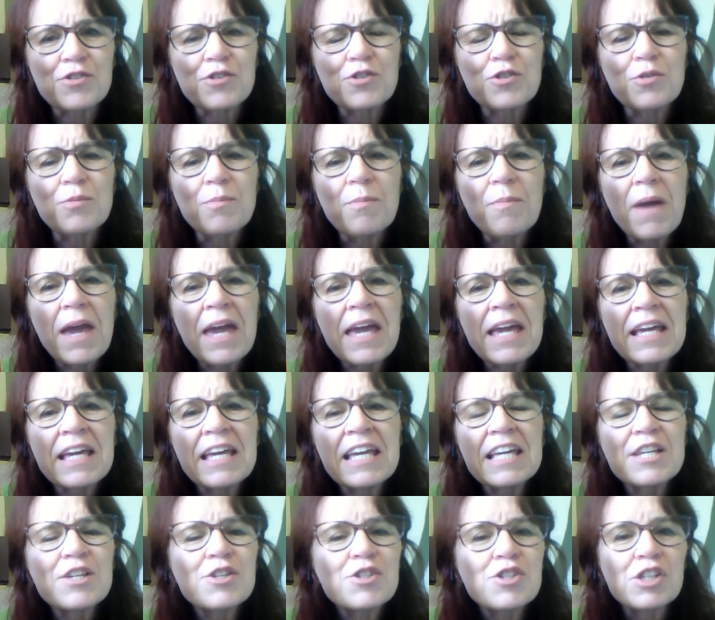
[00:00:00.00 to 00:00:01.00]
to make
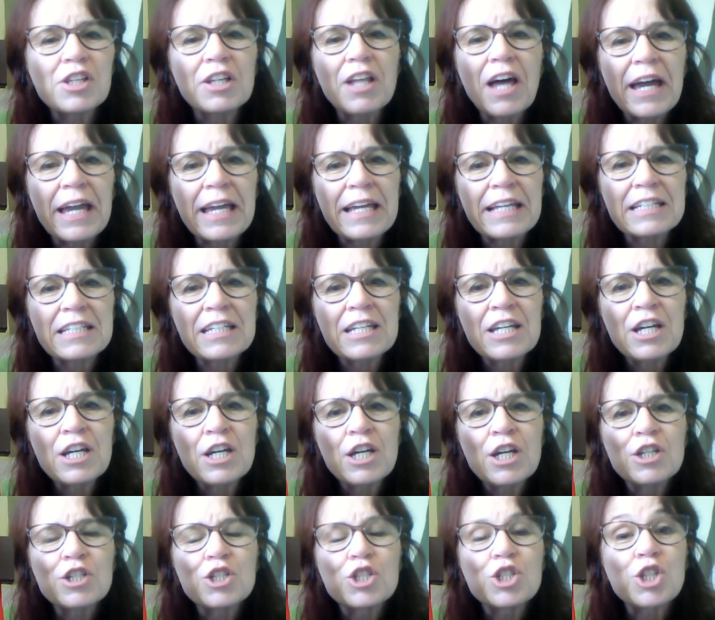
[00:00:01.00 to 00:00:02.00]
his light
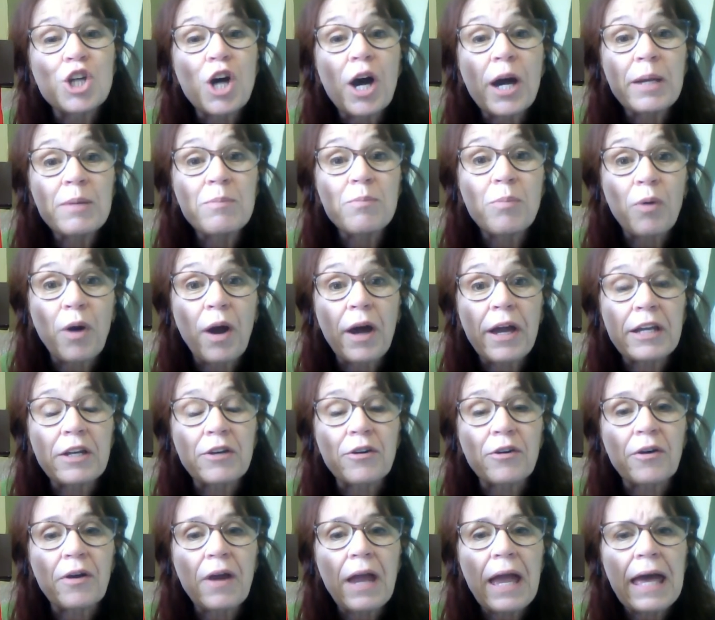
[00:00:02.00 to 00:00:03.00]
shine
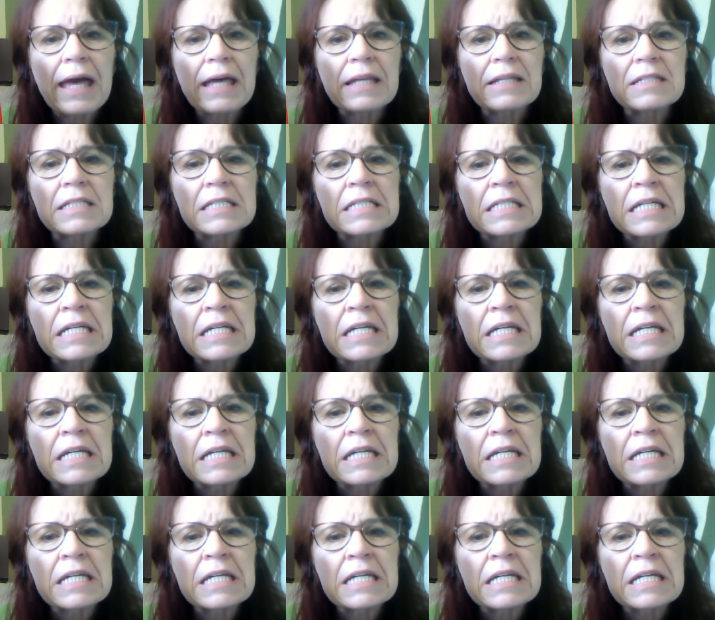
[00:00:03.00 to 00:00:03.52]
brighter and